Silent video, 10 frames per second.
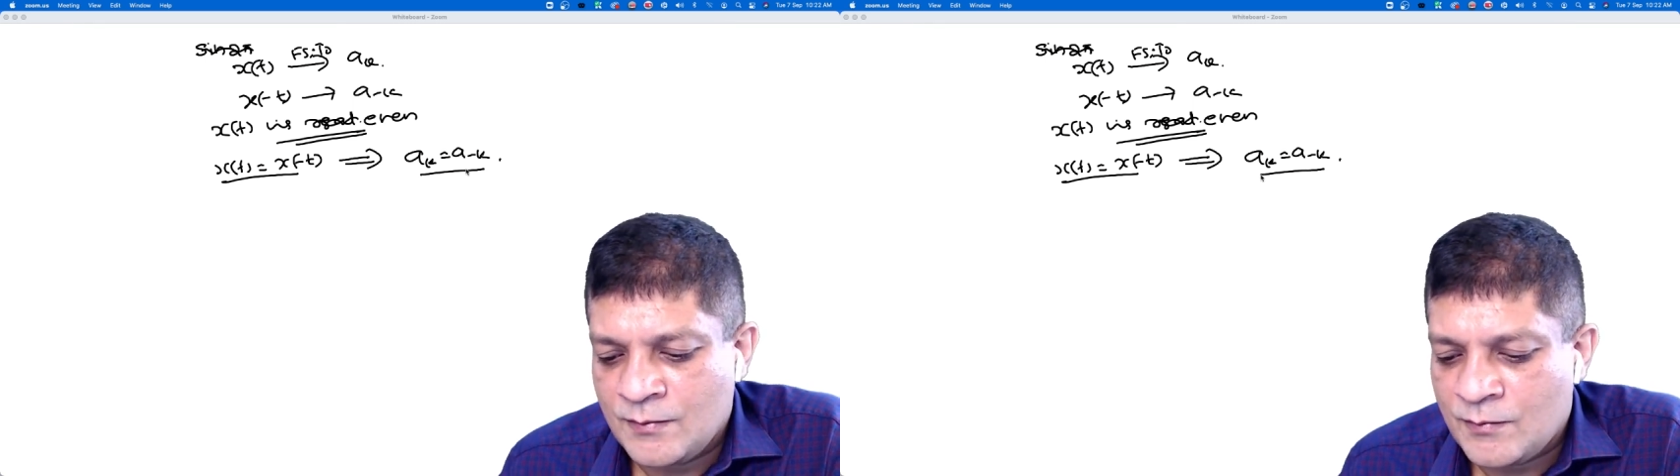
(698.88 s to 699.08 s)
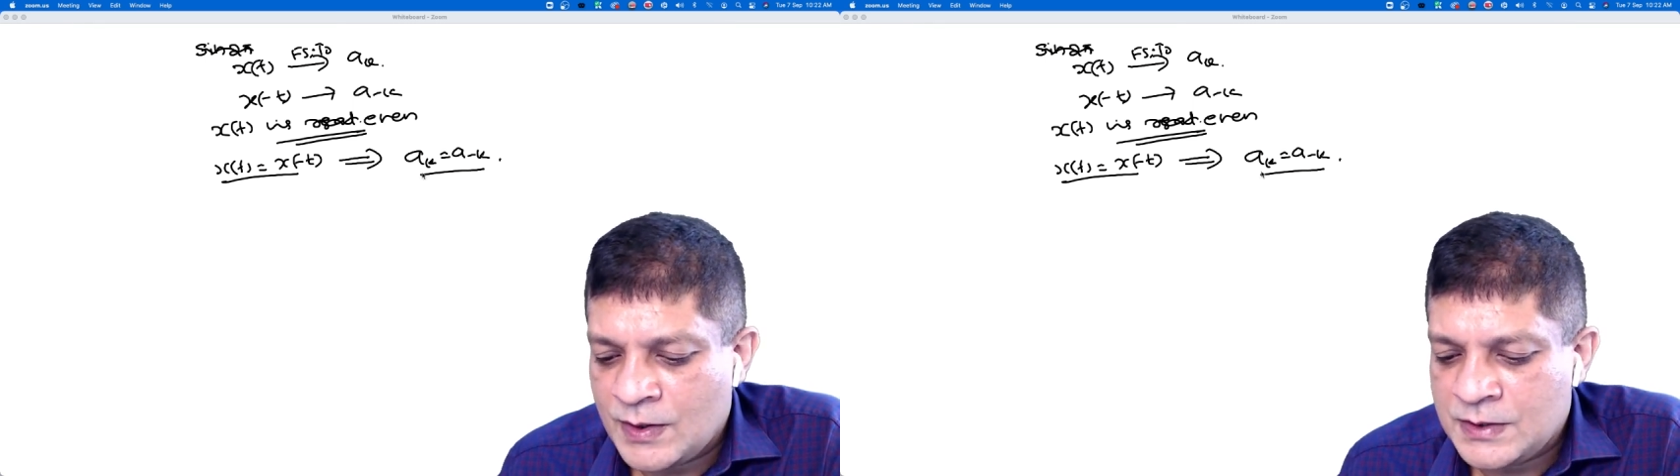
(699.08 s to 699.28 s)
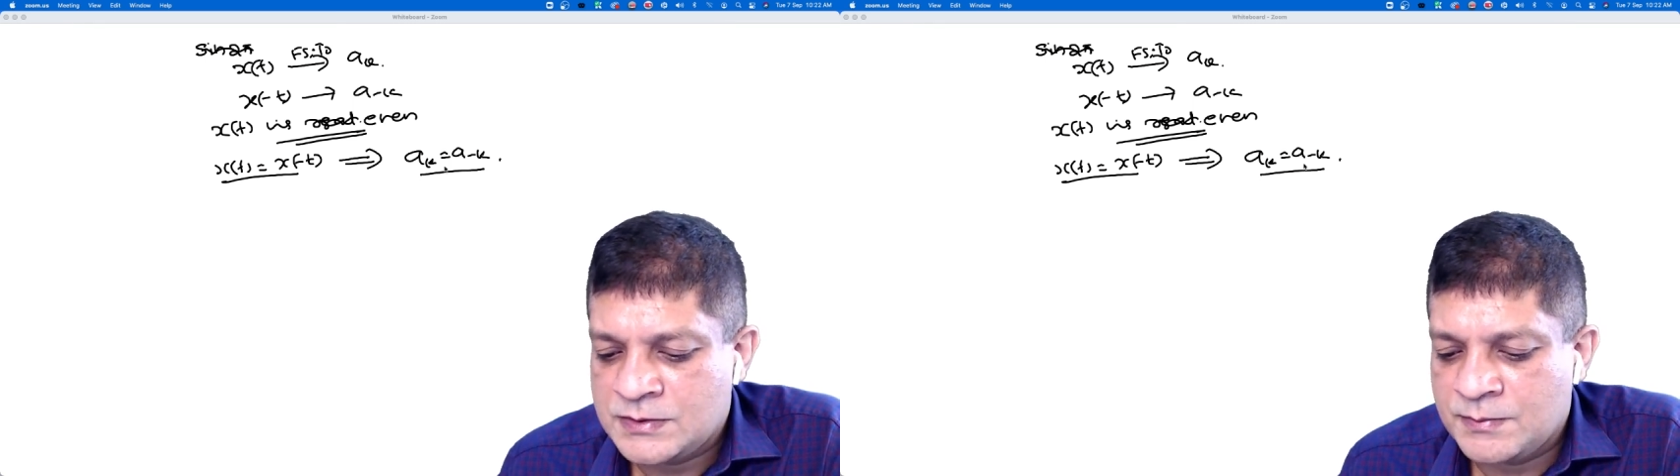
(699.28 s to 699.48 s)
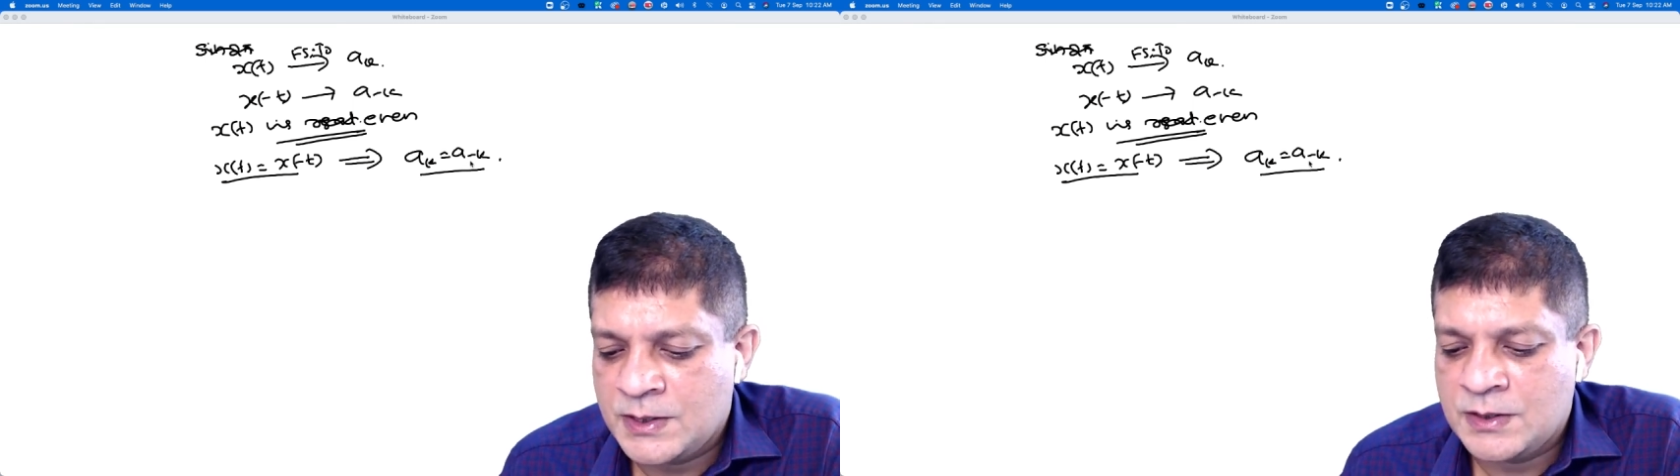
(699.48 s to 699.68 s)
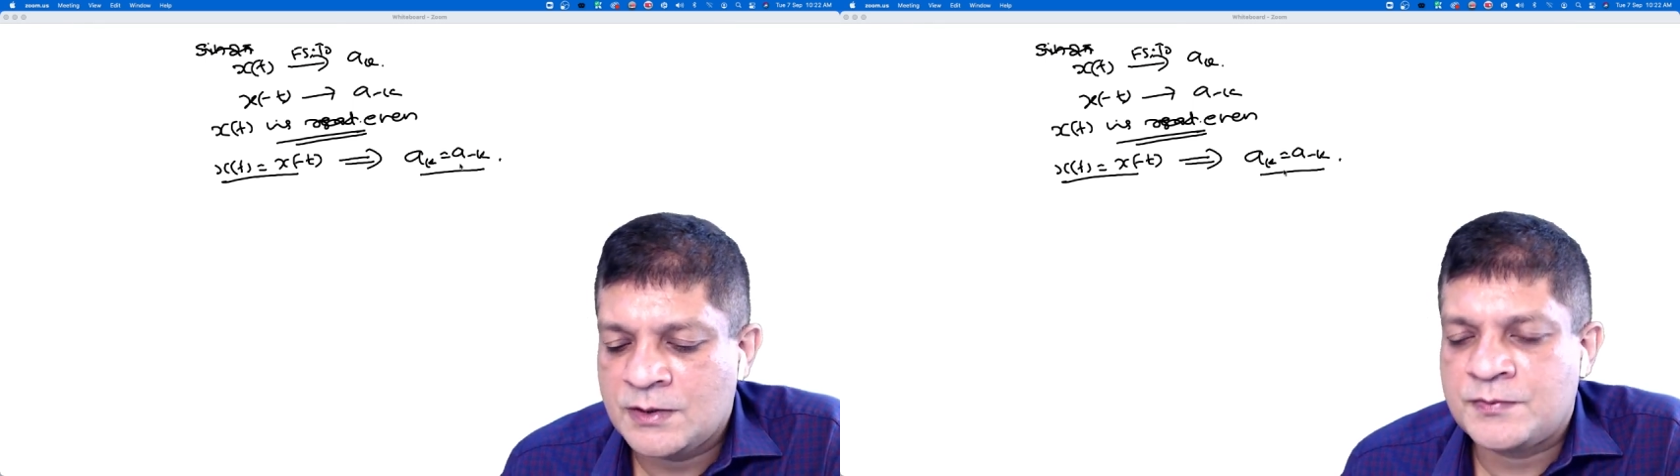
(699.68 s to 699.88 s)
What is the
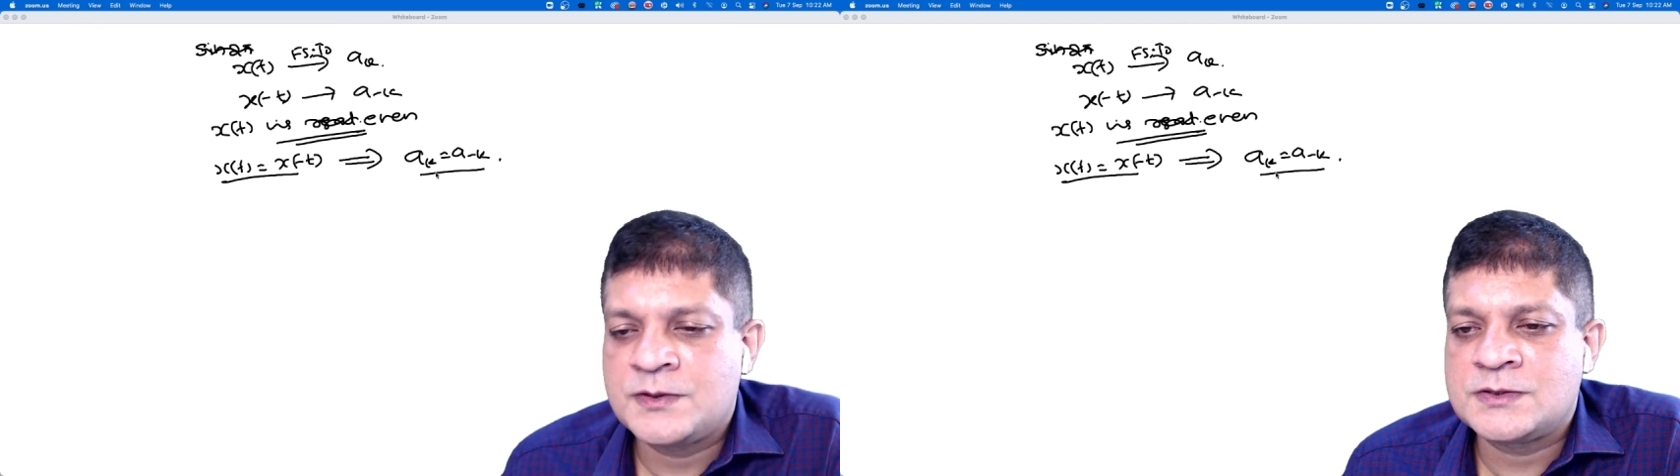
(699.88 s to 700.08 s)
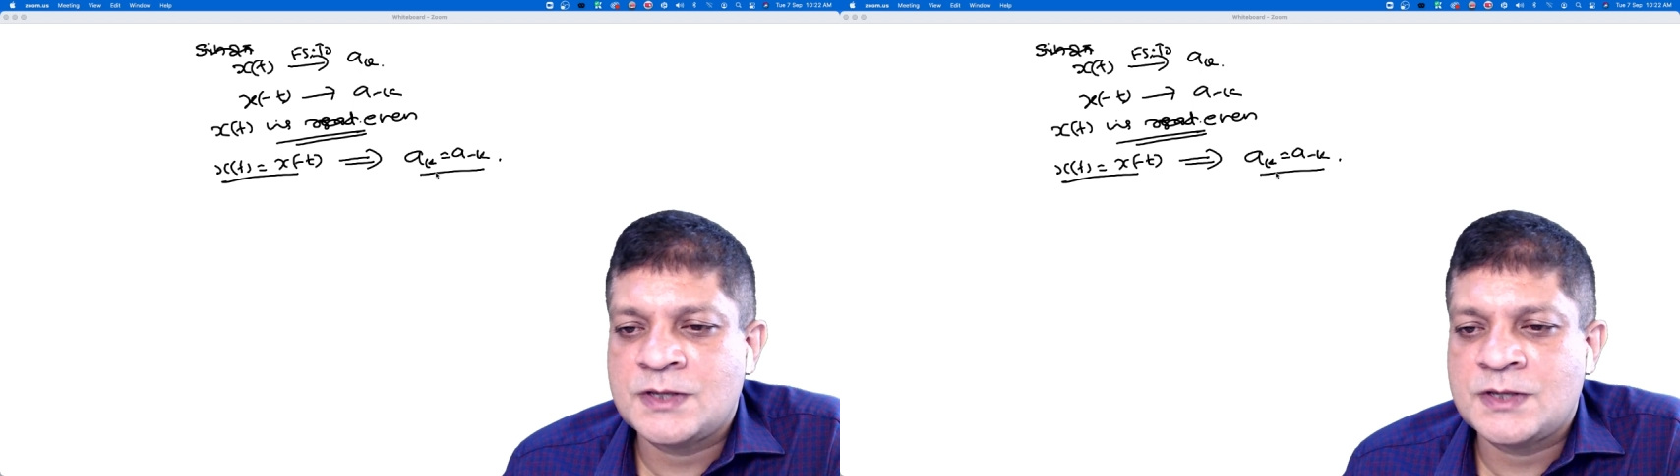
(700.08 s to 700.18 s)
meaning of this?